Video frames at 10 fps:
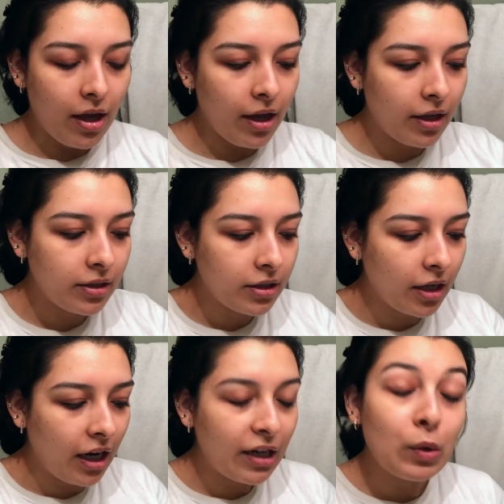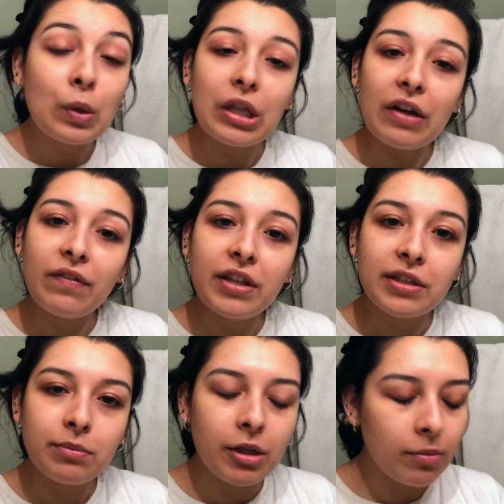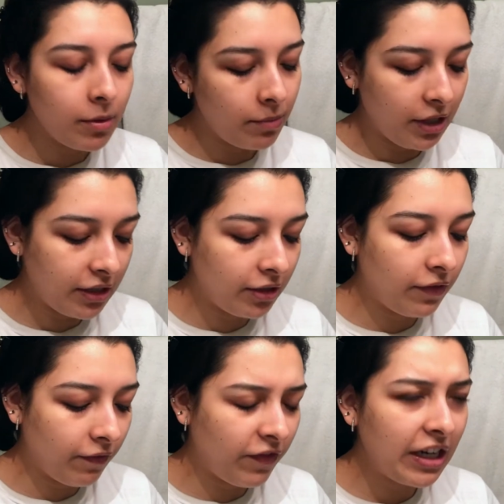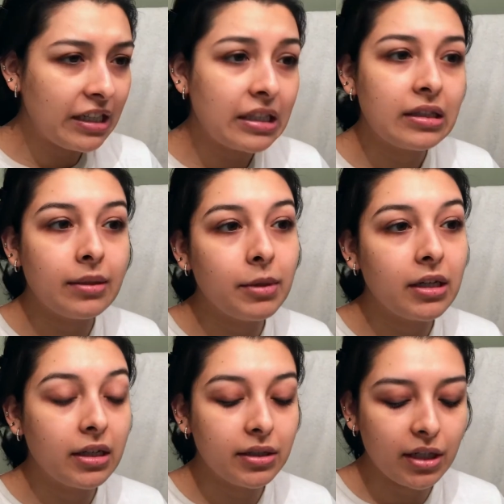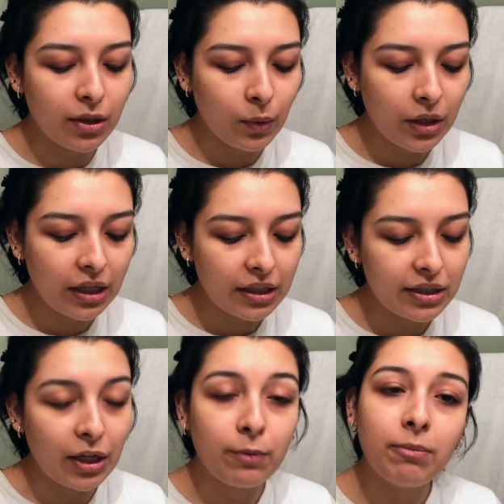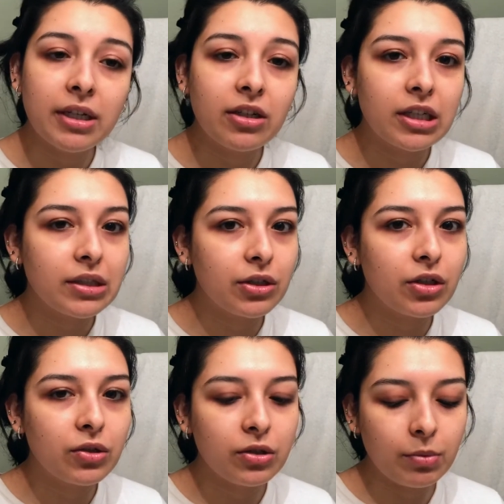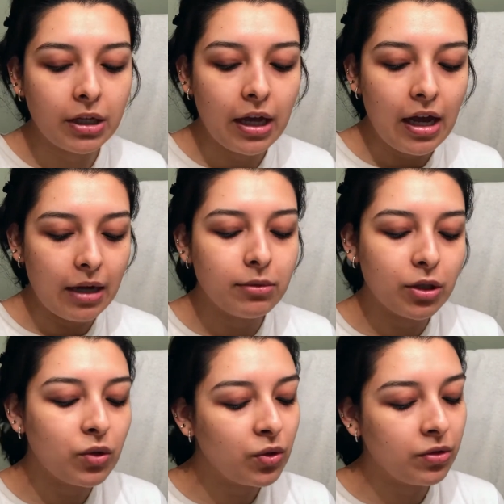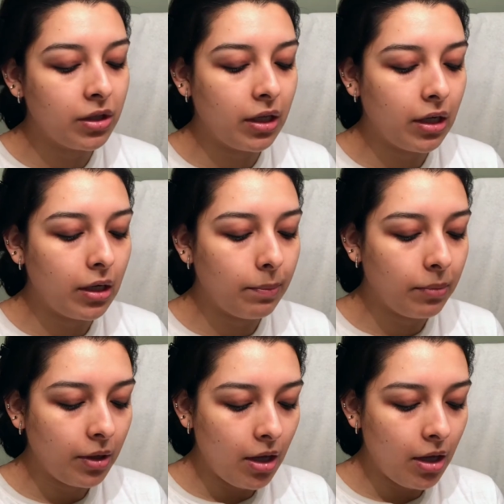And I don't love this baby, but I find it to be nice. I don't think it's helped my dark circles, but I'm still using it up.